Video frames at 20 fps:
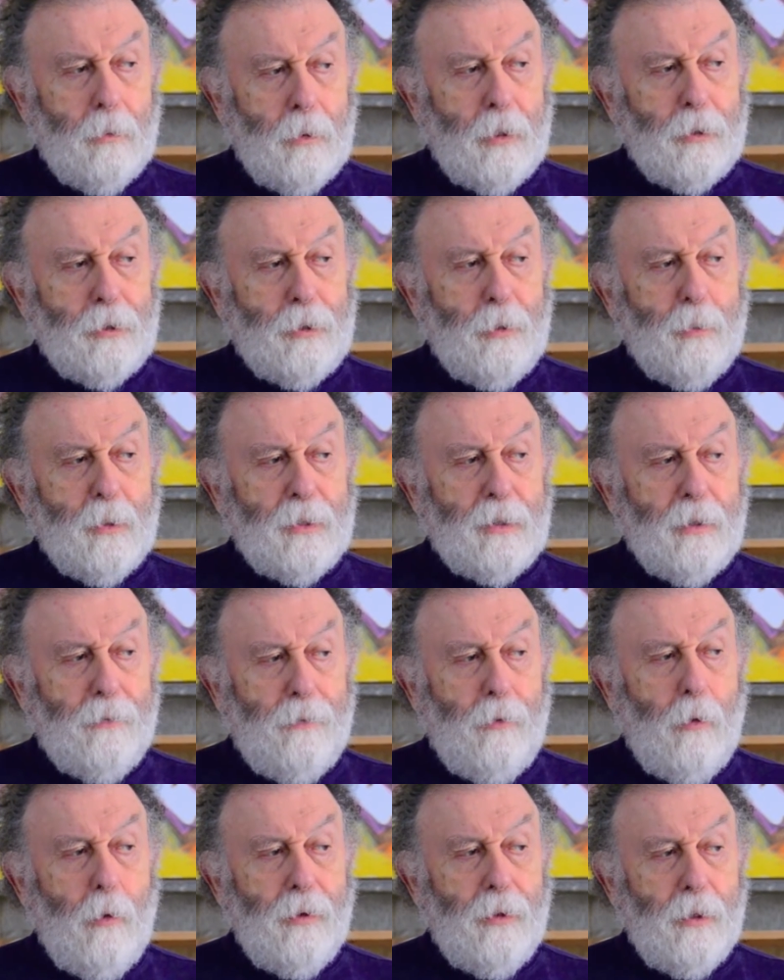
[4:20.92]
She was the
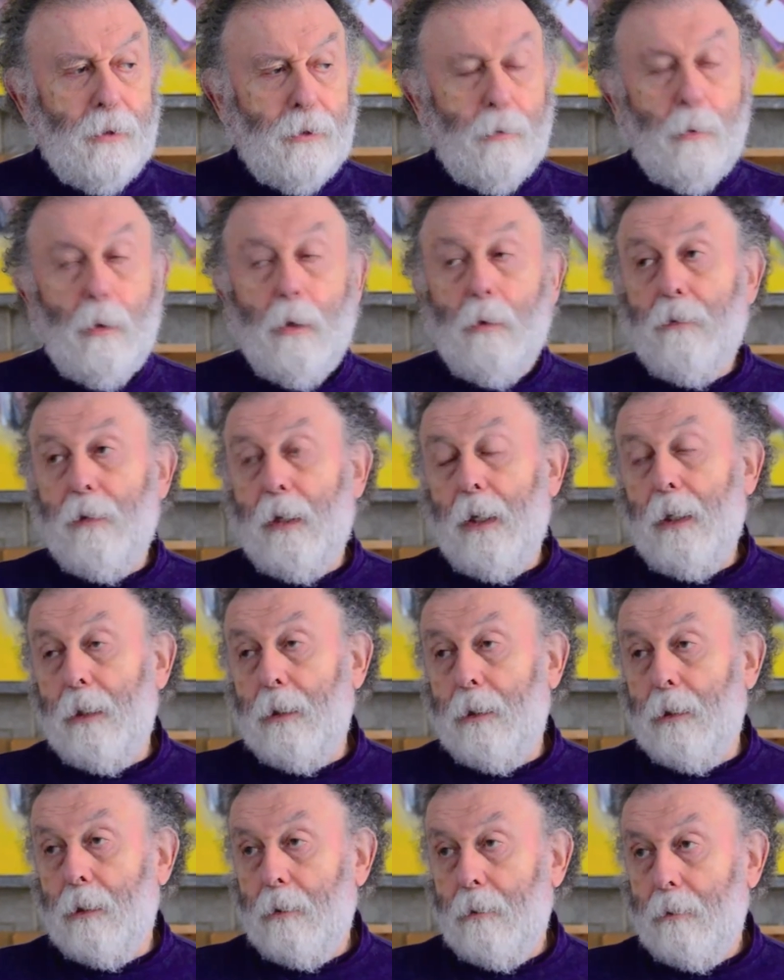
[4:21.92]
fourth of 12
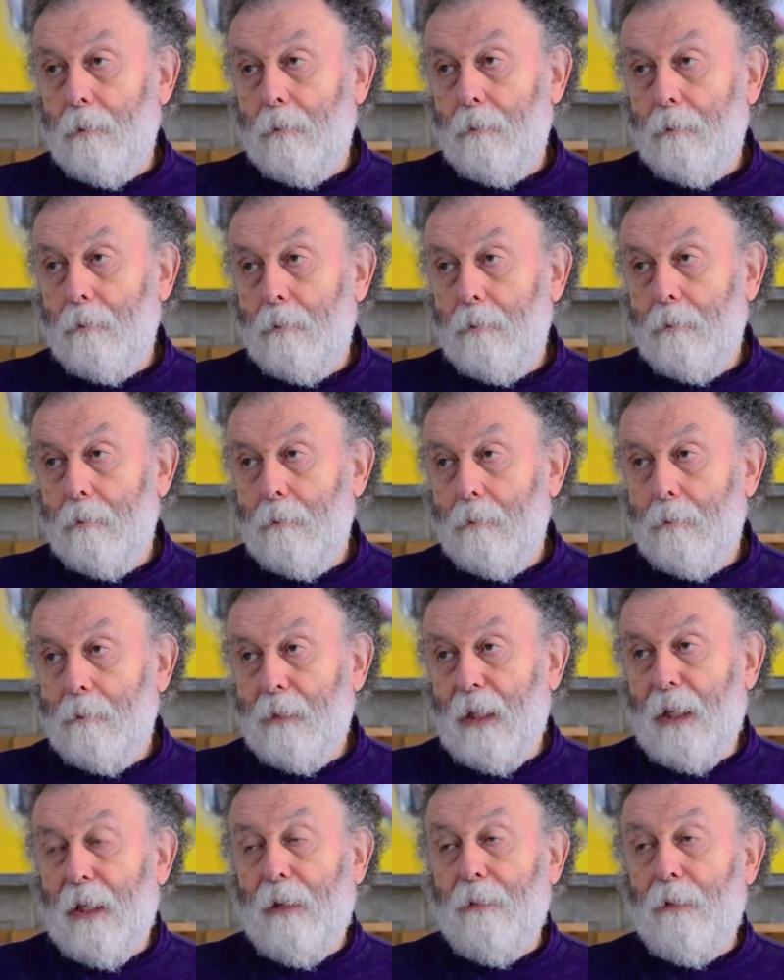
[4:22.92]
kids.
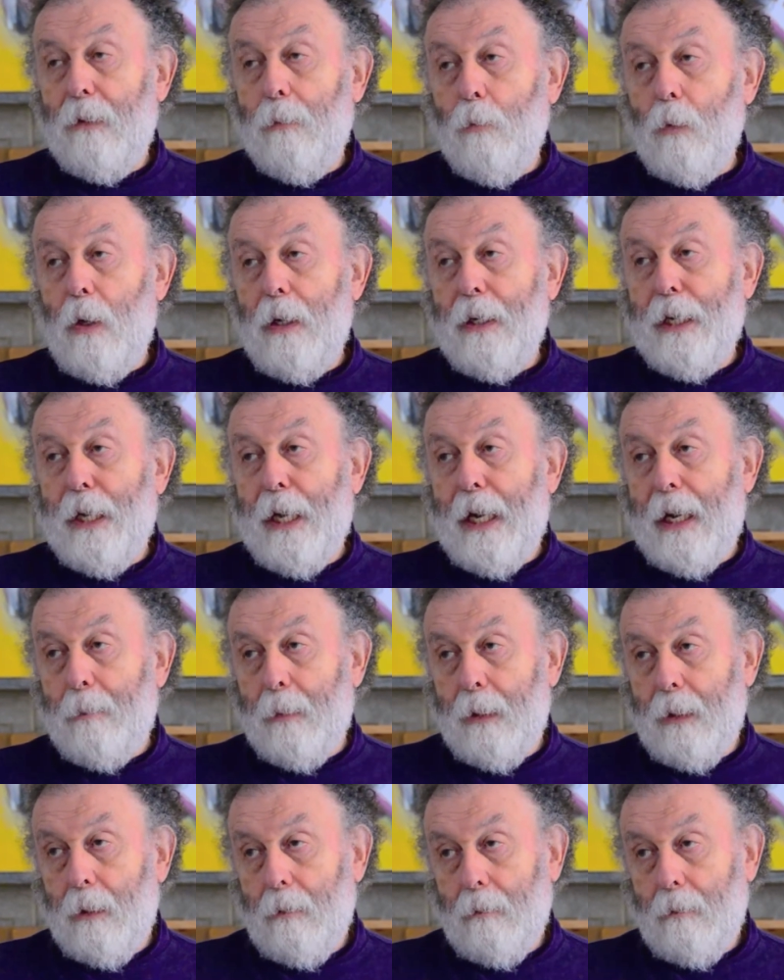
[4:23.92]
They lived in one cabin,